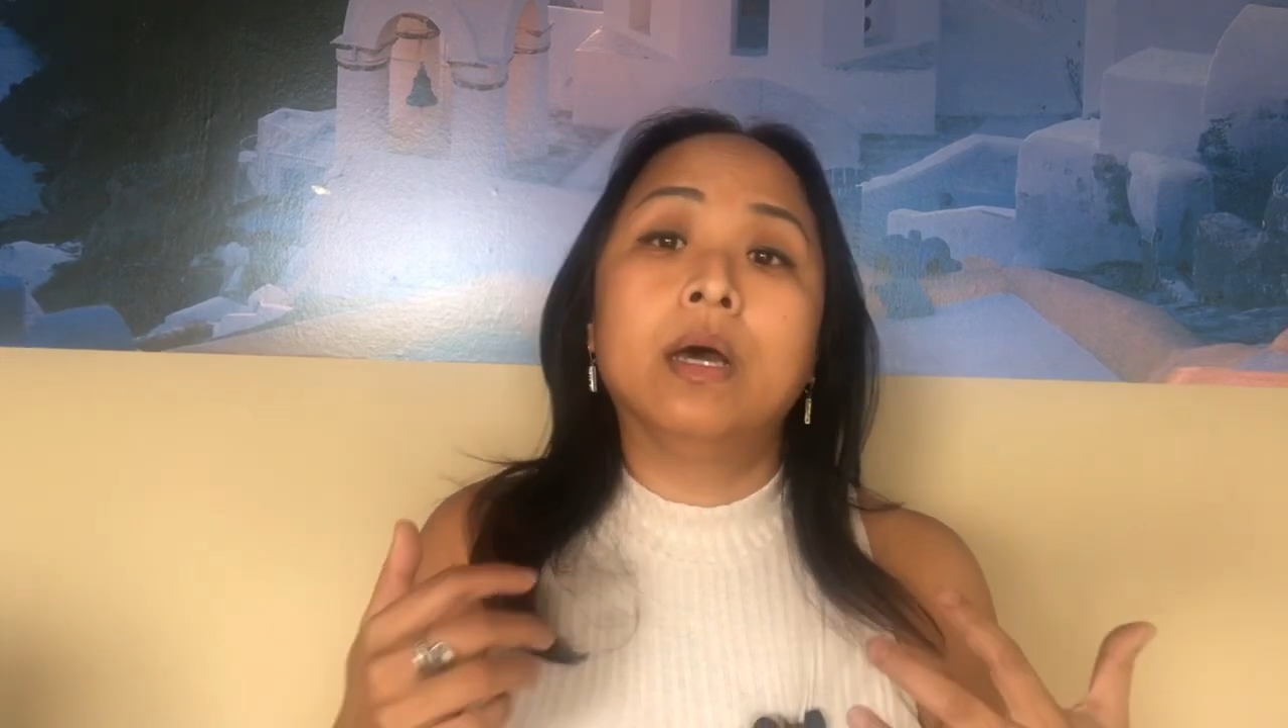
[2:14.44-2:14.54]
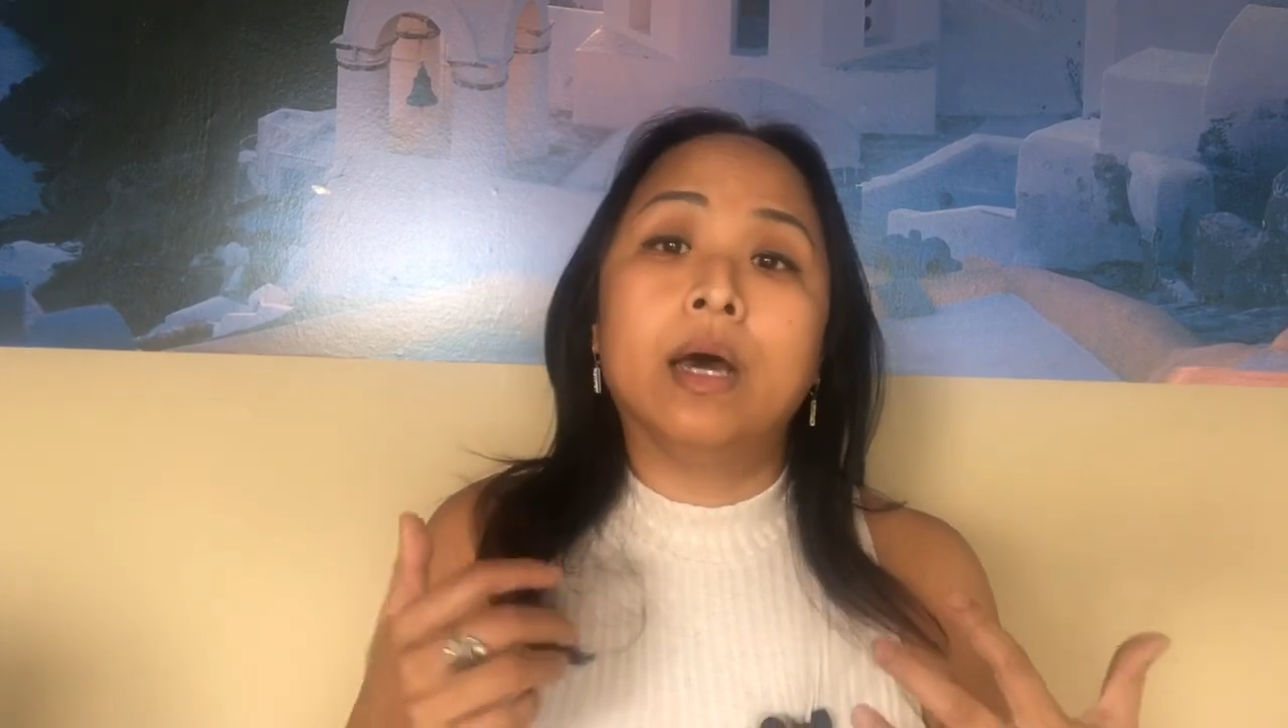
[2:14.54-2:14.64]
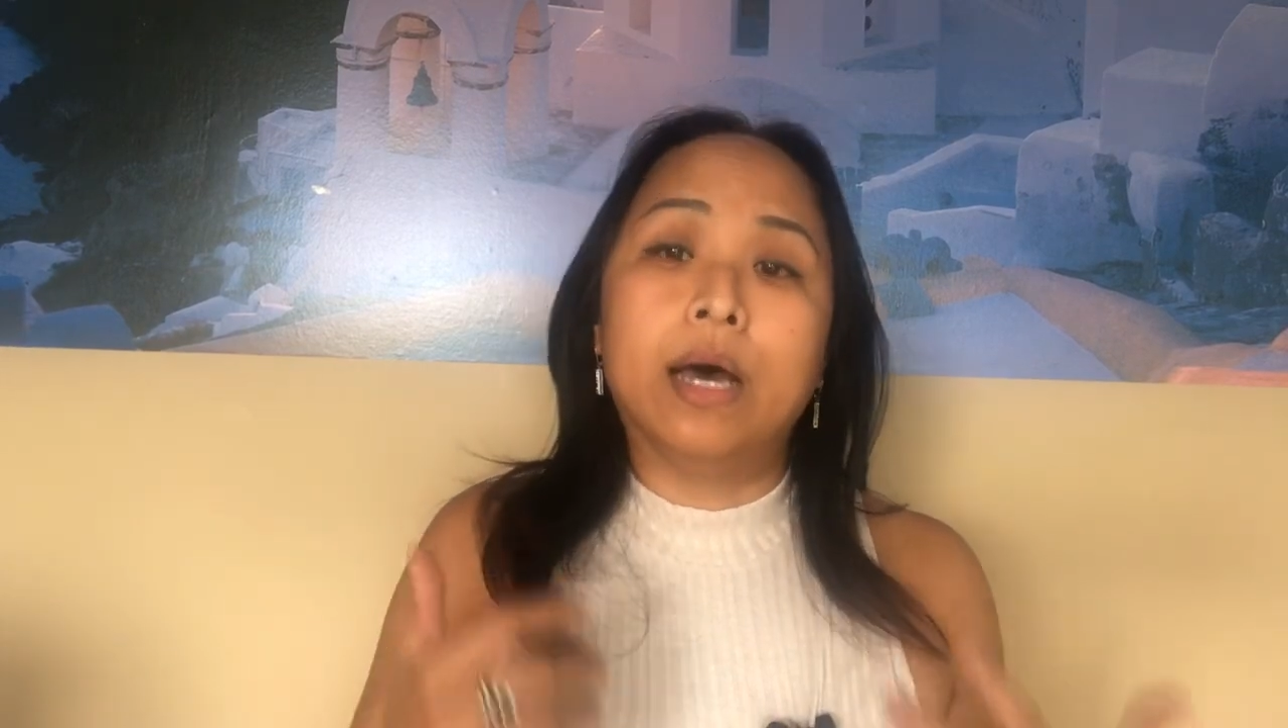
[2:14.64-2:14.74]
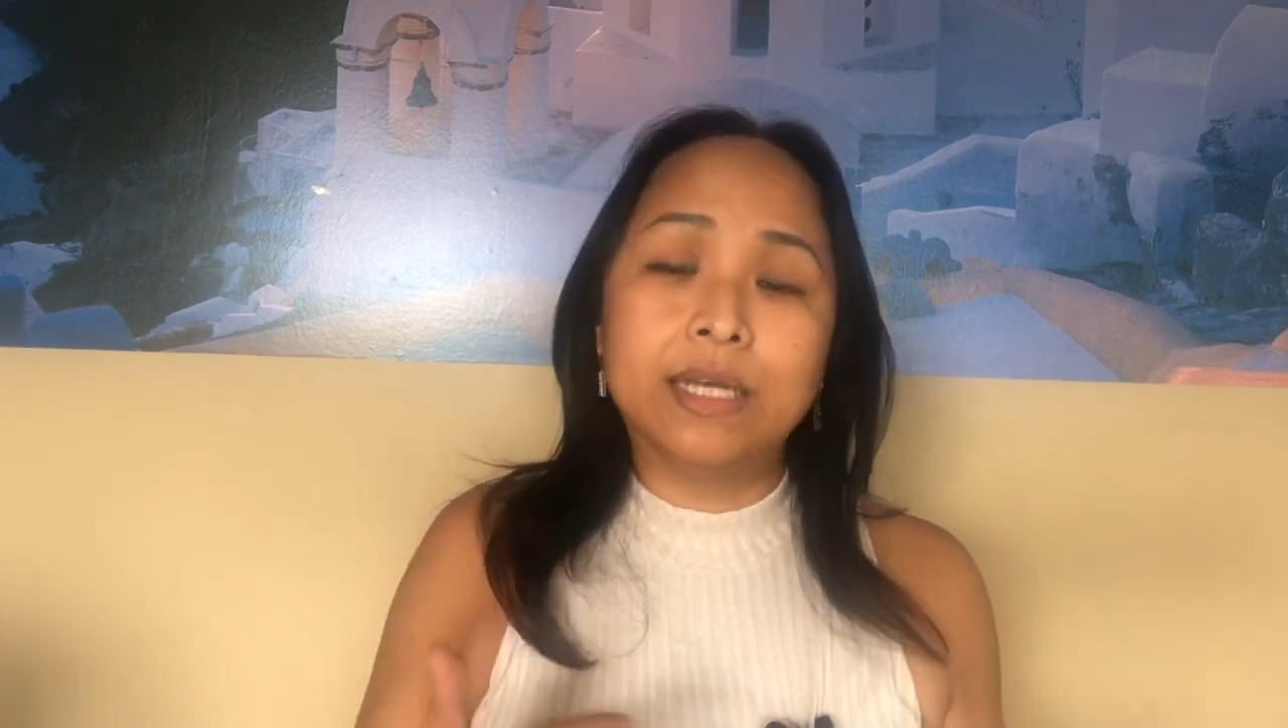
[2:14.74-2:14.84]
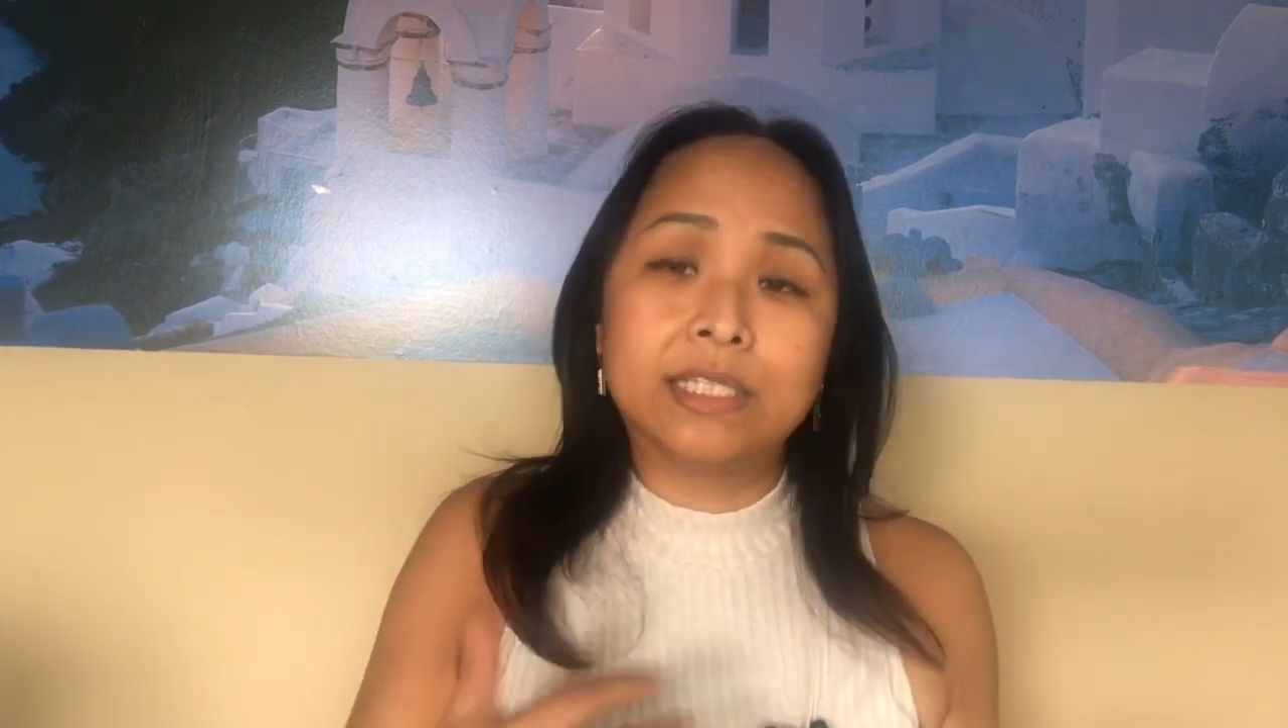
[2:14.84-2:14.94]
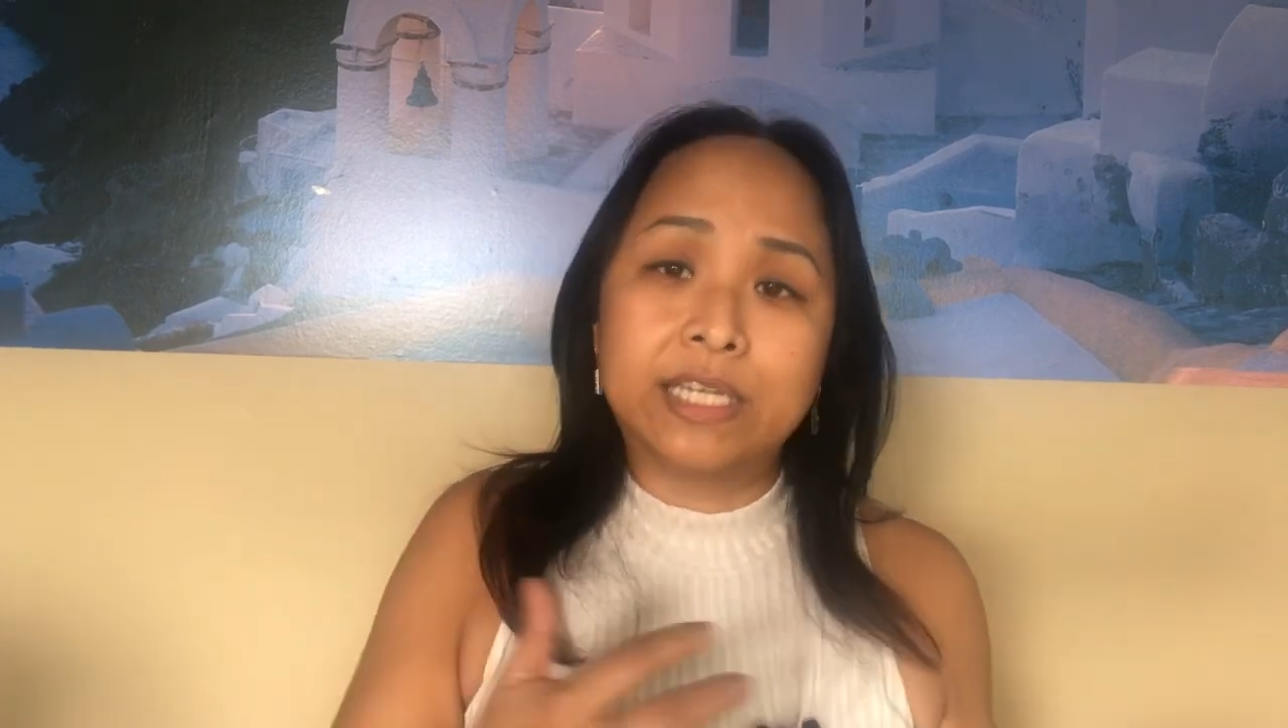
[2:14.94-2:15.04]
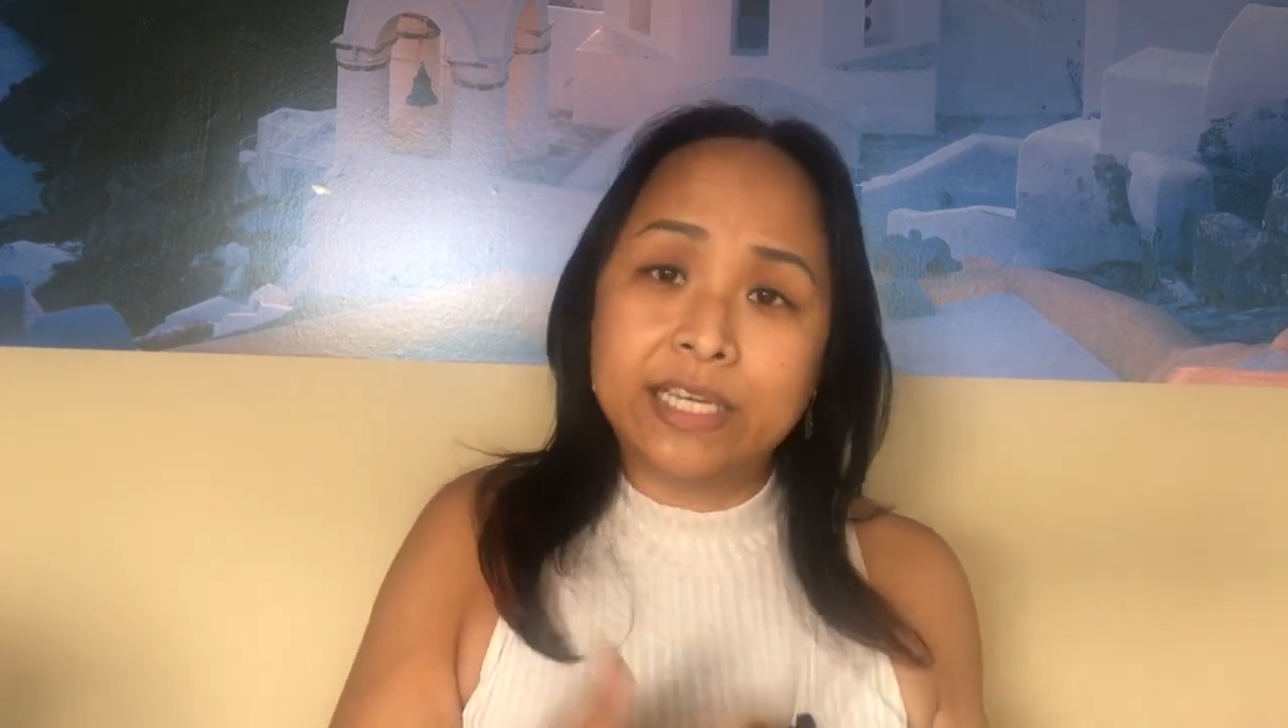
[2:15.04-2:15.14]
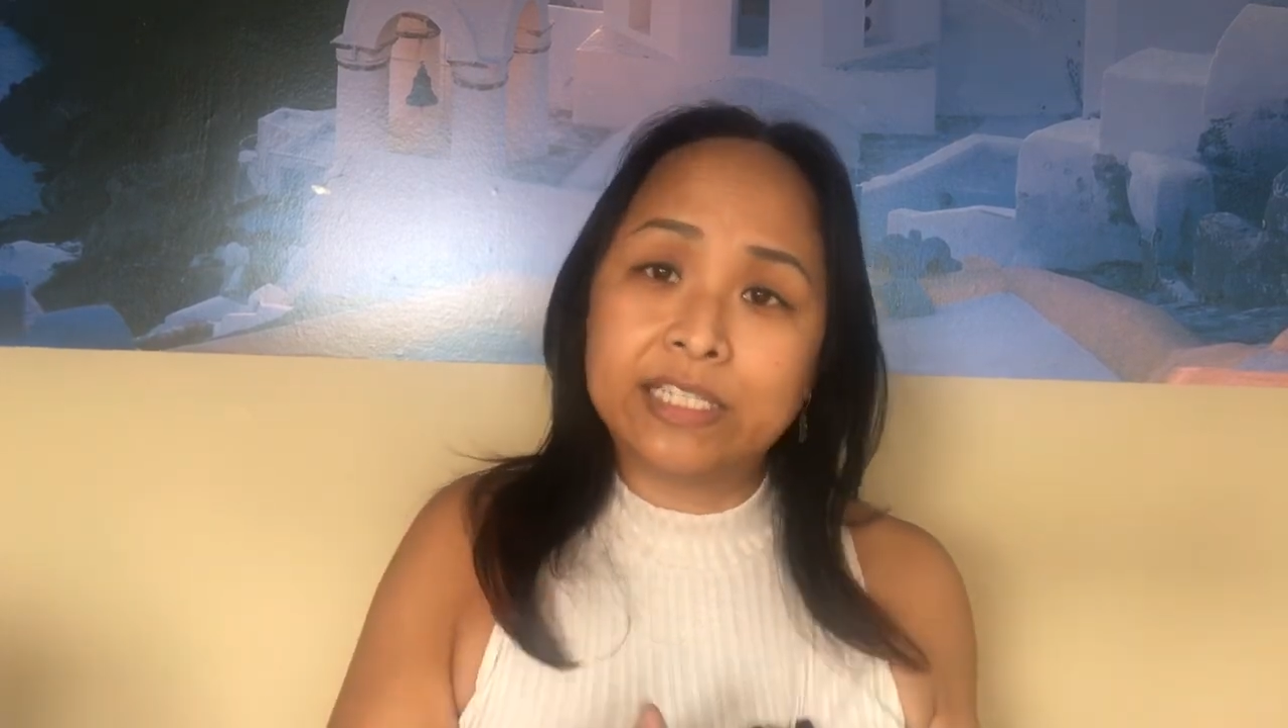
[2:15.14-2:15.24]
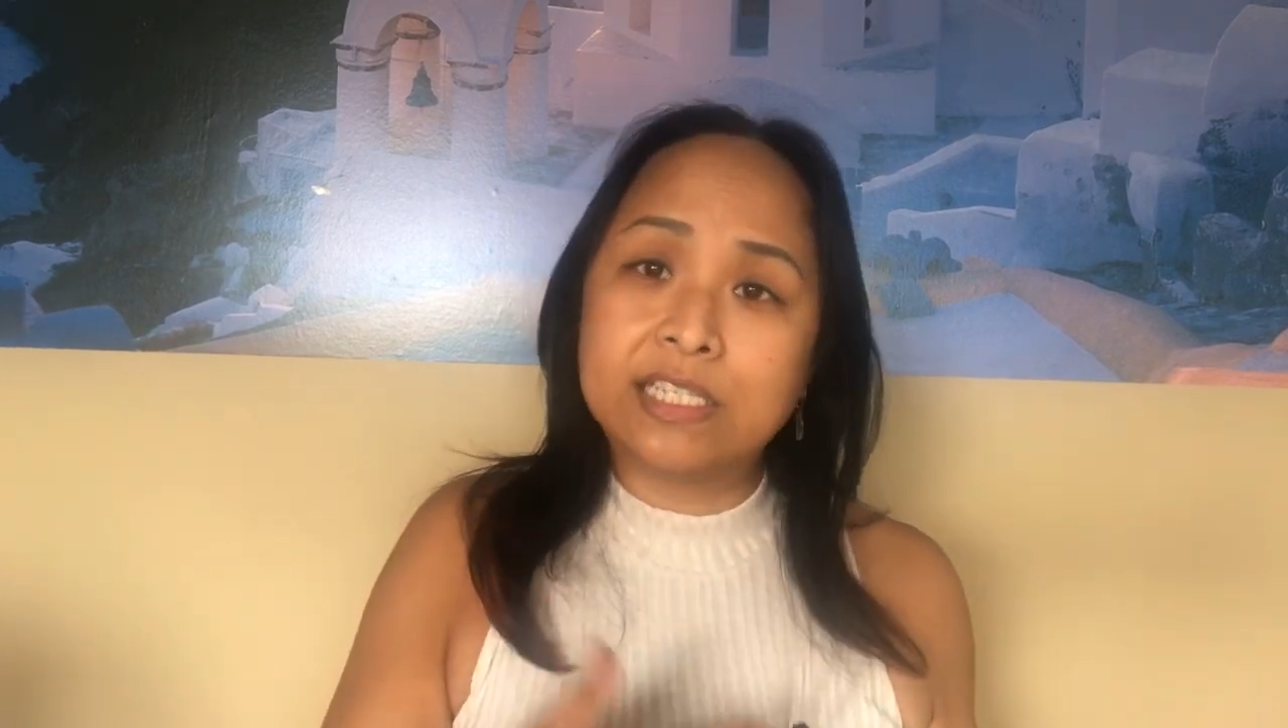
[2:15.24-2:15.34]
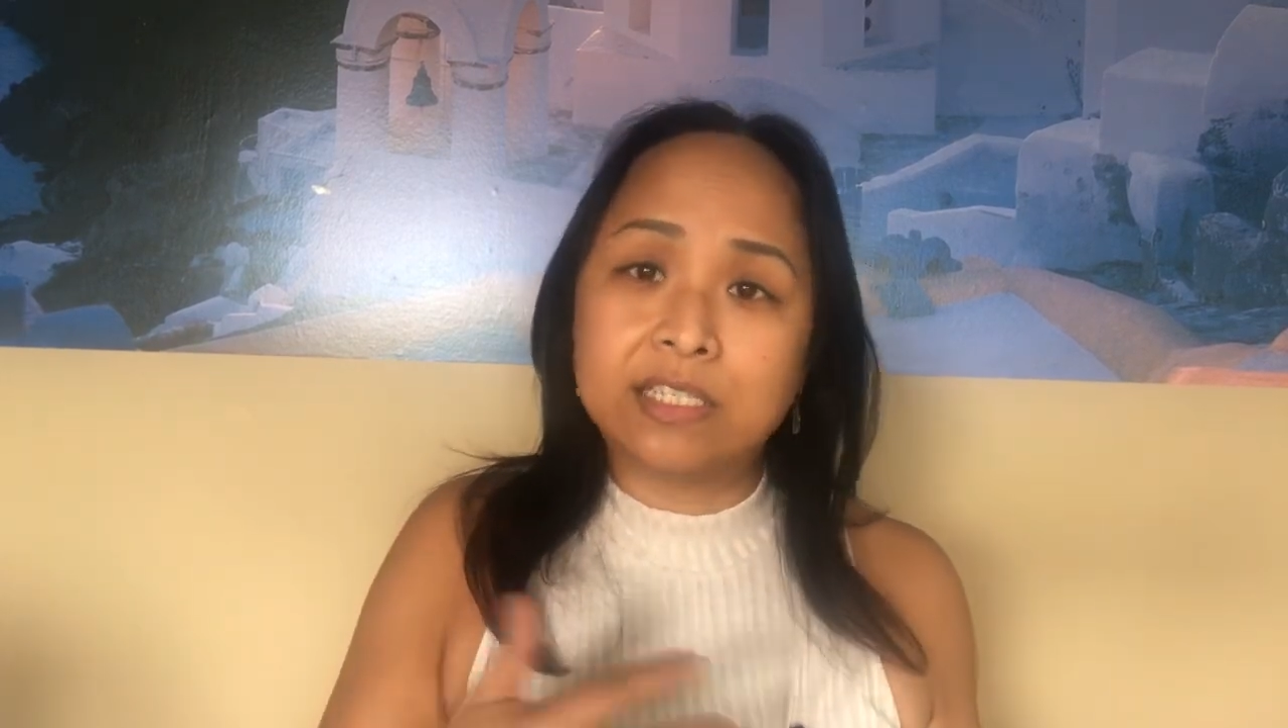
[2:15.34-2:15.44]
As kids
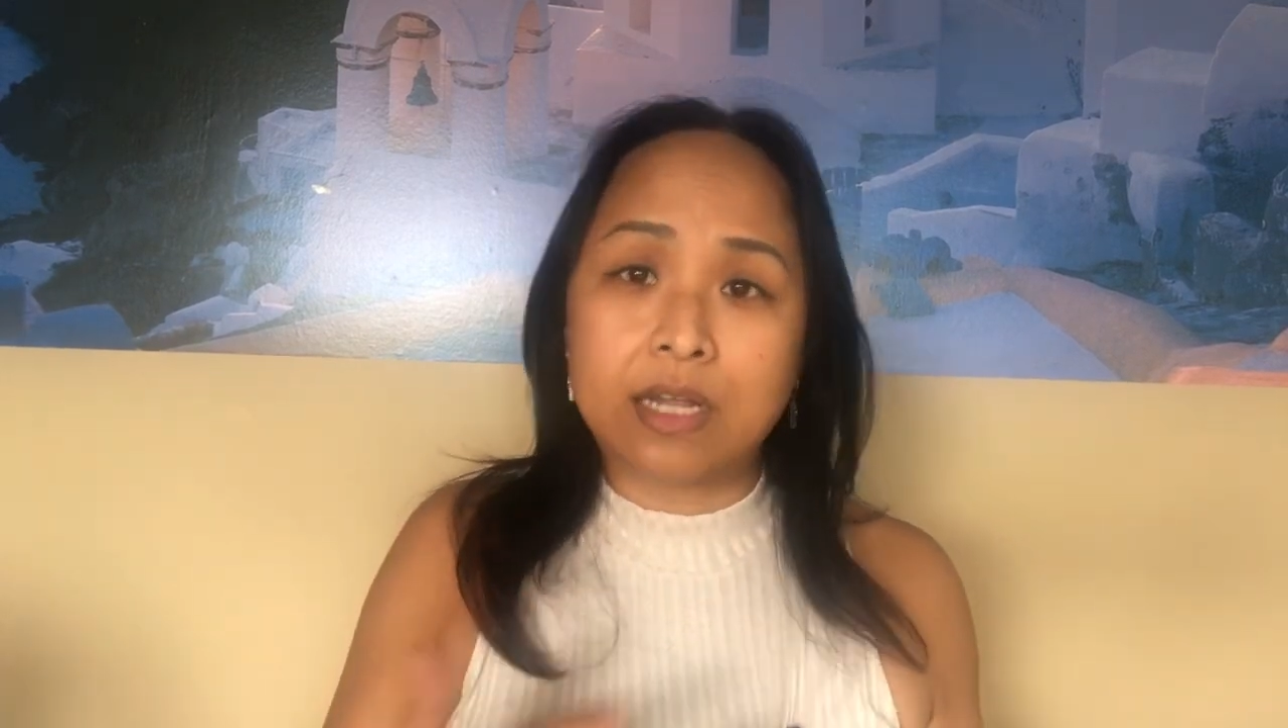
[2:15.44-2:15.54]
start